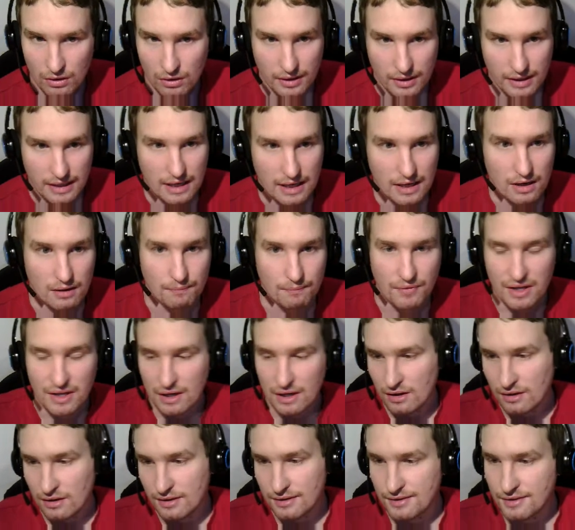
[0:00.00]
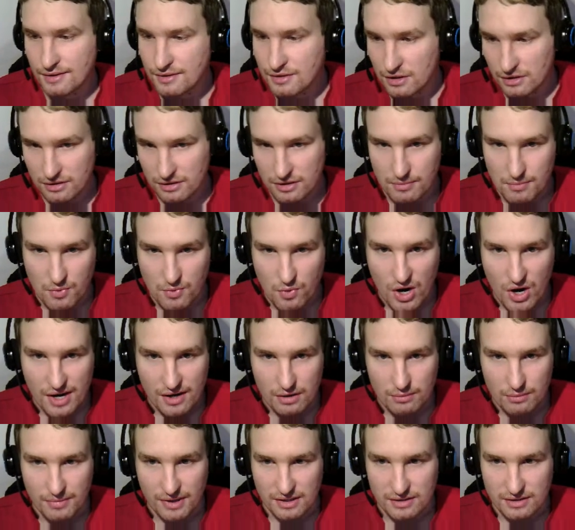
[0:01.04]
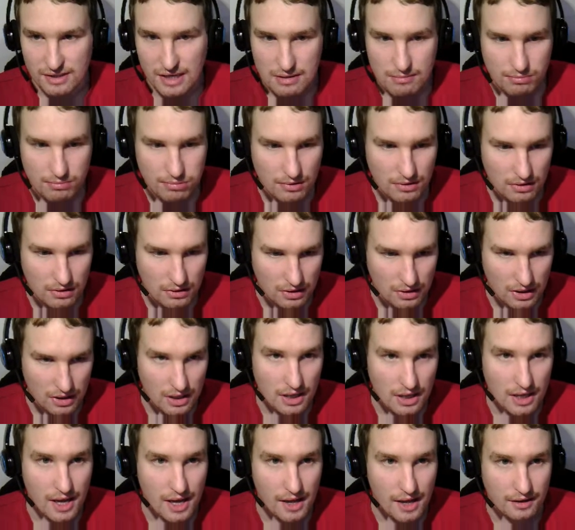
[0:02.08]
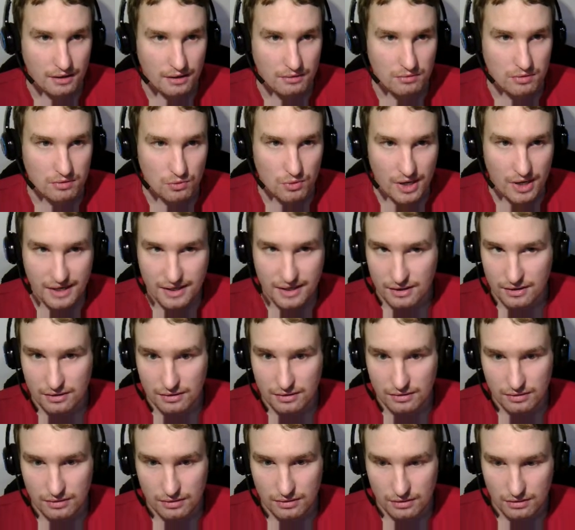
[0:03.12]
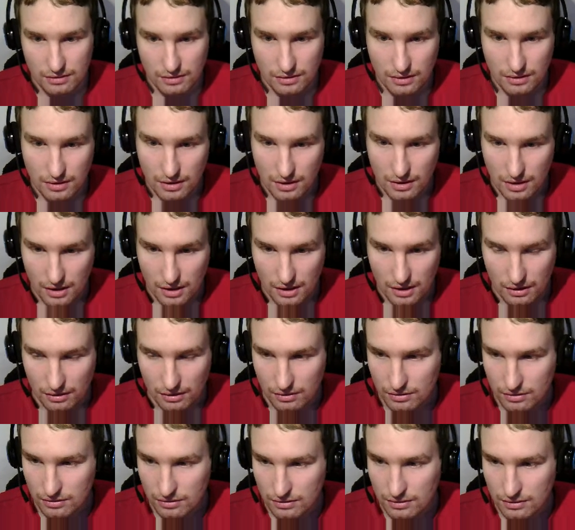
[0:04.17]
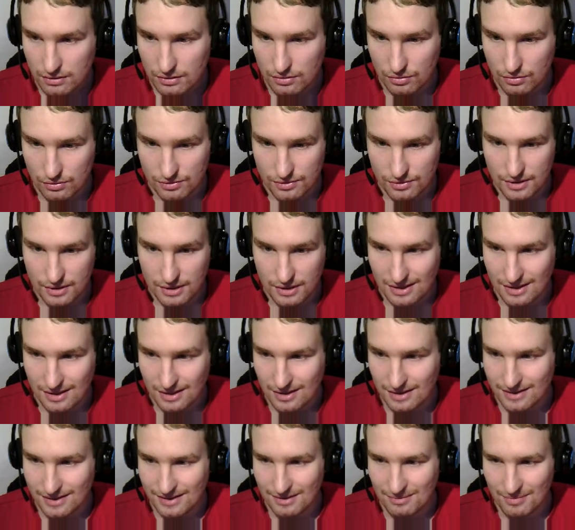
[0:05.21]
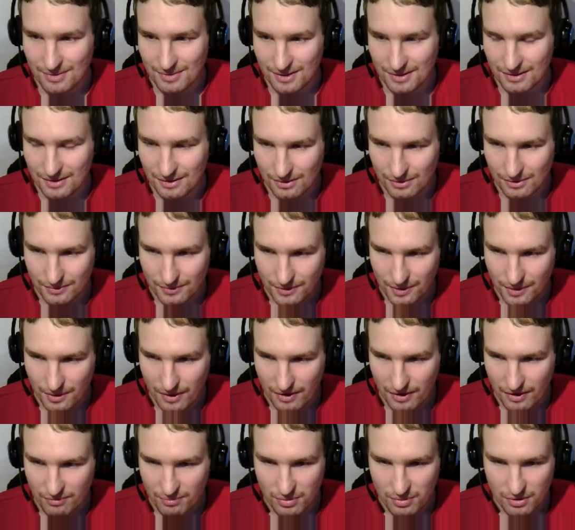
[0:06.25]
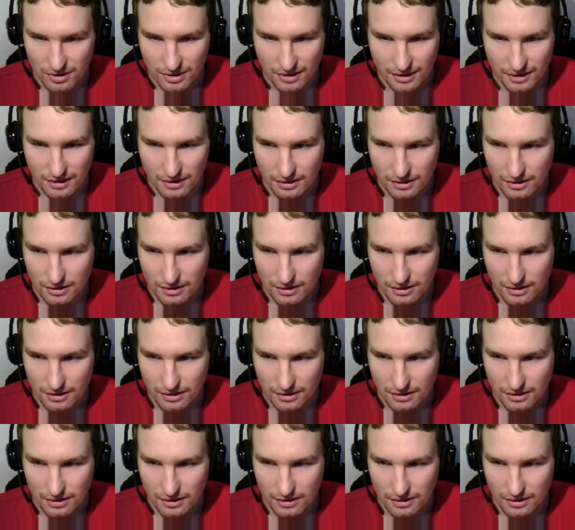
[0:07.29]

Yeah, this is just a random example, and I will run it and to see a little bit of graph pawn.